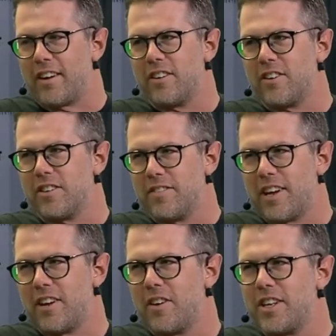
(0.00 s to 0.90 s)
I don't know the
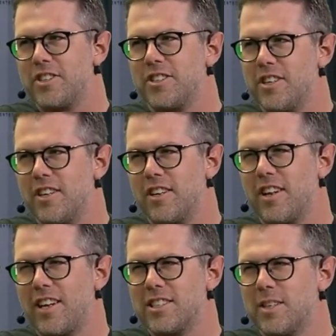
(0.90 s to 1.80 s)
valuation.
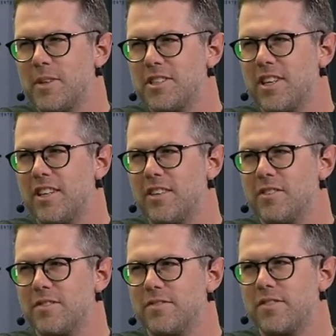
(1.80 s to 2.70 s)
Last time I saw, I think it
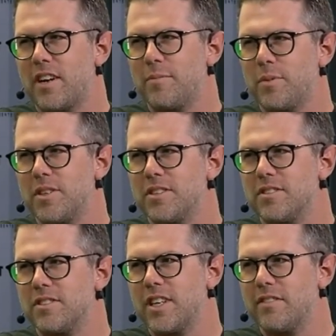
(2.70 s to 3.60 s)
was
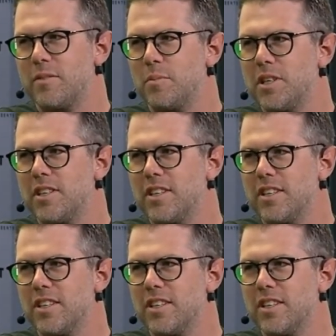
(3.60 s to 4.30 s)
5.7 billion.